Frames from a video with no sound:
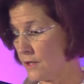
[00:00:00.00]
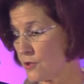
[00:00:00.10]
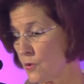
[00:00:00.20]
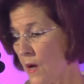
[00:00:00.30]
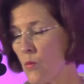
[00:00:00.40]

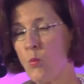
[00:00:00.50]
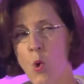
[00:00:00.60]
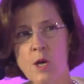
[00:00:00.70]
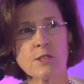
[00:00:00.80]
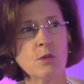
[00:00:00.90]
Do I
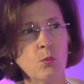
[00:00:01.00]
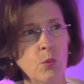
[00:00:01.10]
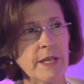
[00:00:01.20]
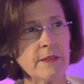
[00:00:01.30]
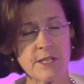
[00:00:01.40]
want to
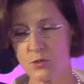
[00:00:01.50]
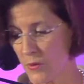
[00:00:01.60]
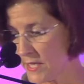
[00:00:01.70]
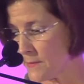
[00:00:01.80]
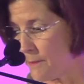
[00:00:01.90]
win this
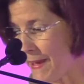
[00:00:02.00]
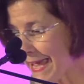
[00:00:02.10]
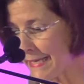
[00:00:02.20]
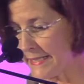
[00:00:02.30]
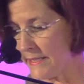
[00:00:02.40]
race
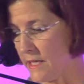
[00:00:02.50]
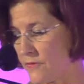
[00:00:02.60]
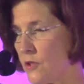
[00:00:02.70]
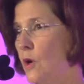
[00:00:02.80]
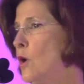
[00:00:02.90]
badly
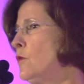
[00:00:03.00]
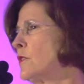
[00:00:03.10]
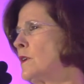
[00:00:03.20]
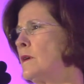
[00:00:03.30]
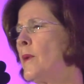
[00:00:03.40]
enough to
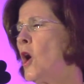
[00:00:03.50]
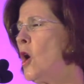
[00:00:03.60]
overcome